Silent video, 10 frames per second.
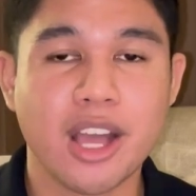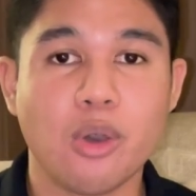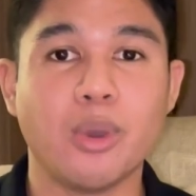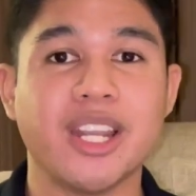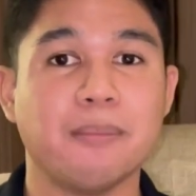
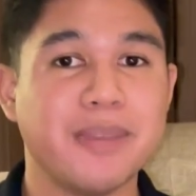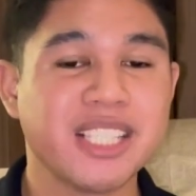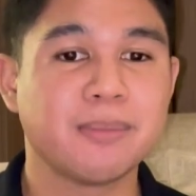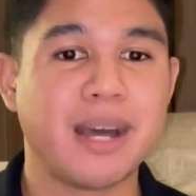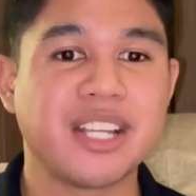When a
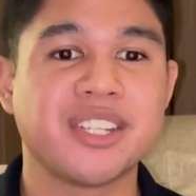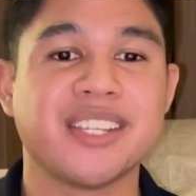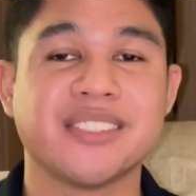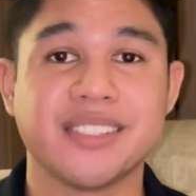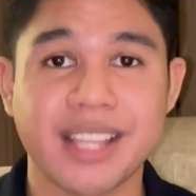mismatch is
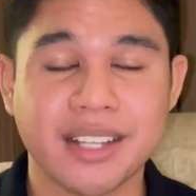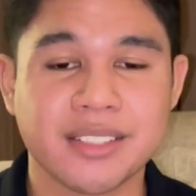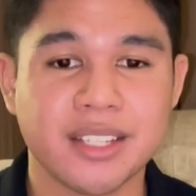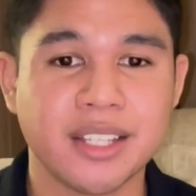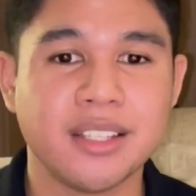
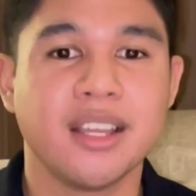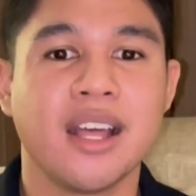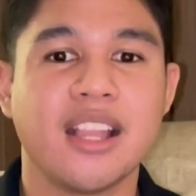detected,